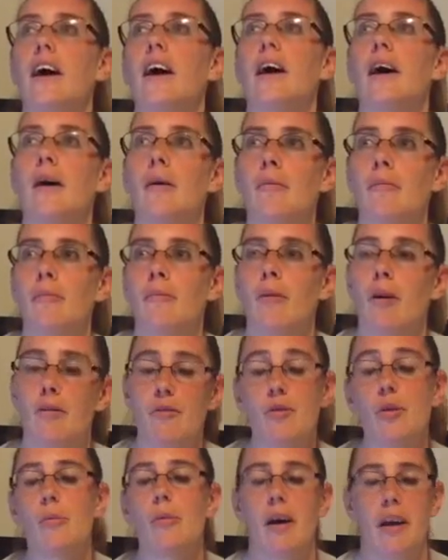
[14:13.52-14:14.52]
um, a
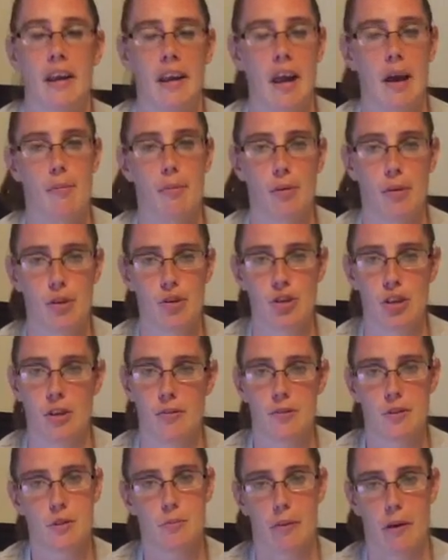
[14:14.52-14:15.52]
full bodied apparition
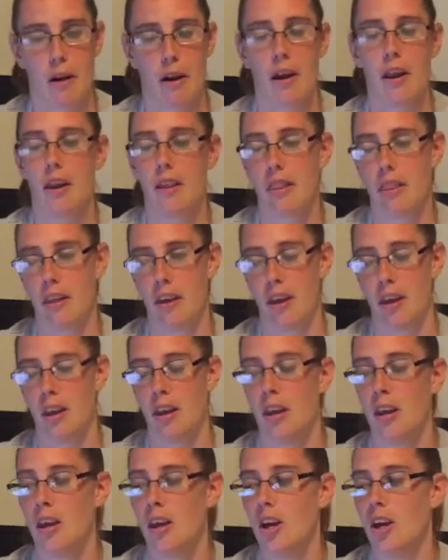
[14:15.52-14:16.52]
of a spirit,
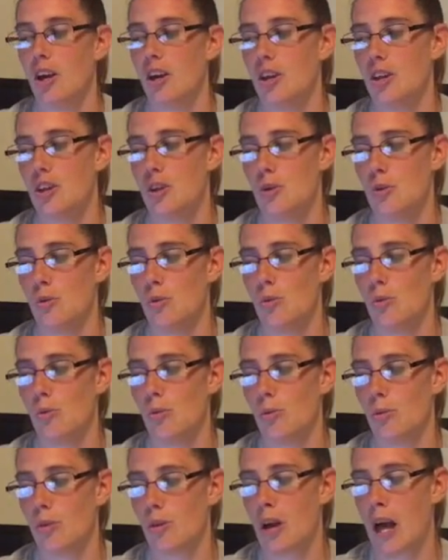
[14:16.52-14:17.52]
then
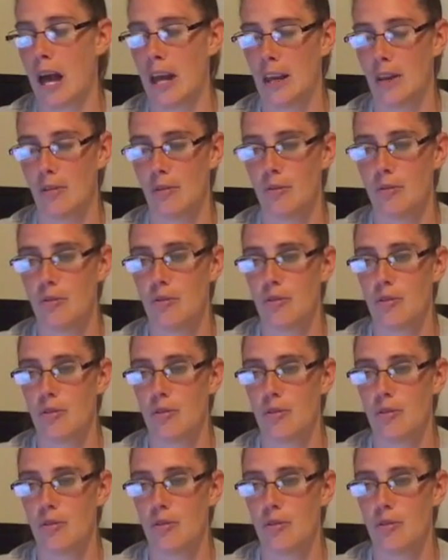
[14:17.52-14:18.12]
you kind of